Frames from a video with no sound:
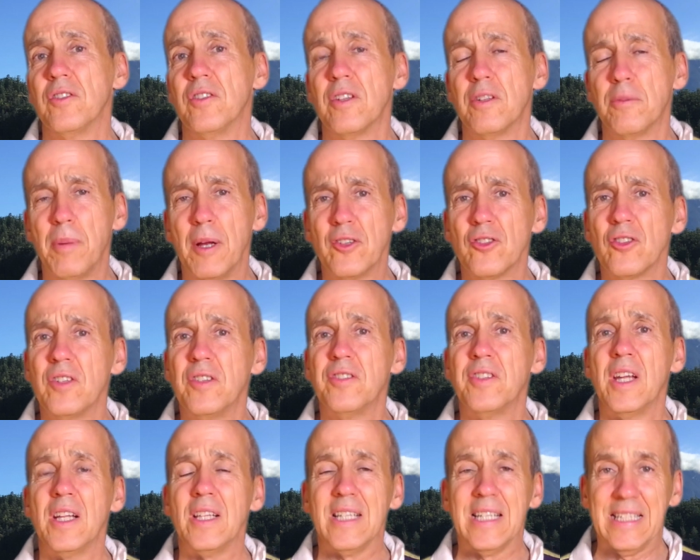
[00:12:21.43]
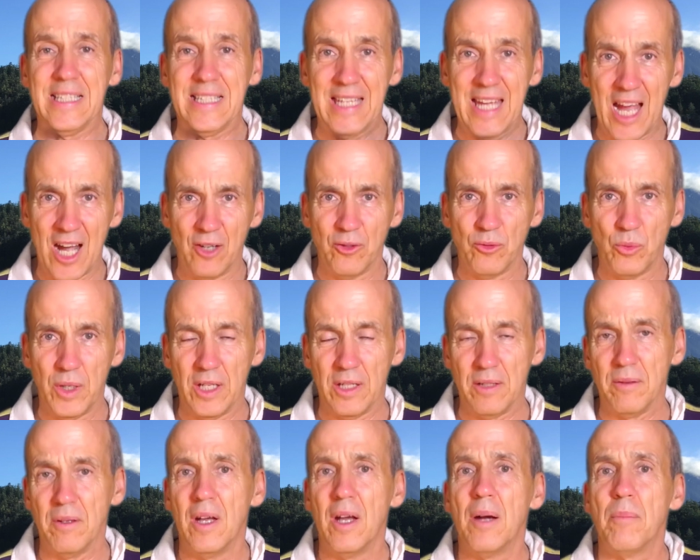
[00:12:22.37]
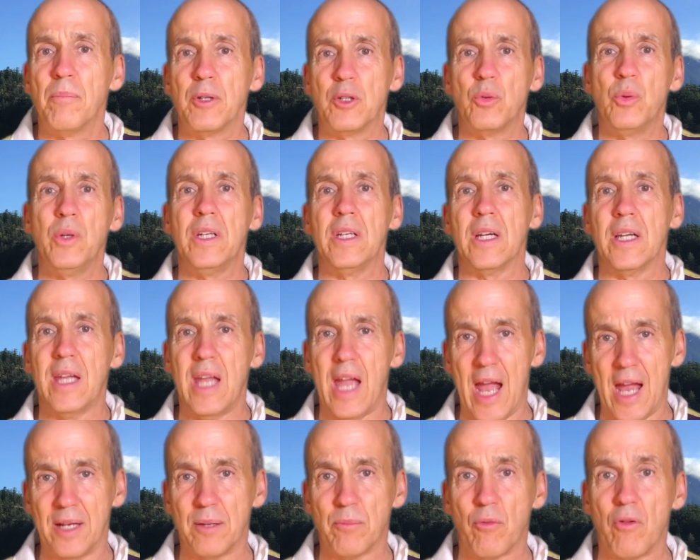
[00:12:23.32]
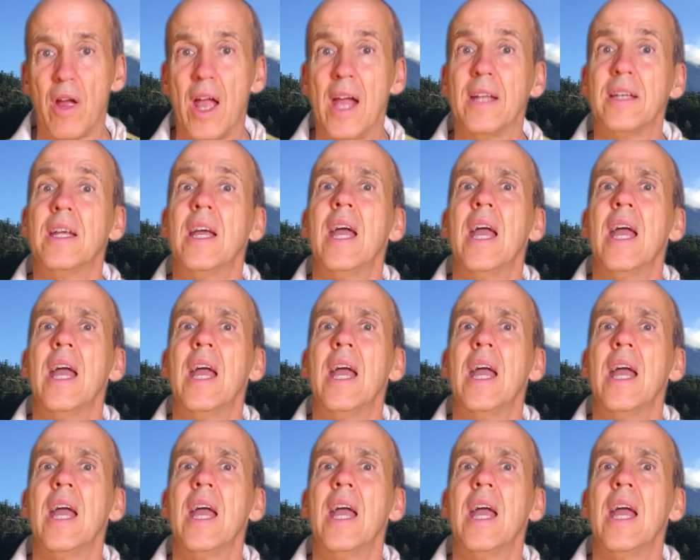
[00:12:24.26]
especially sailing downwind between a catamaran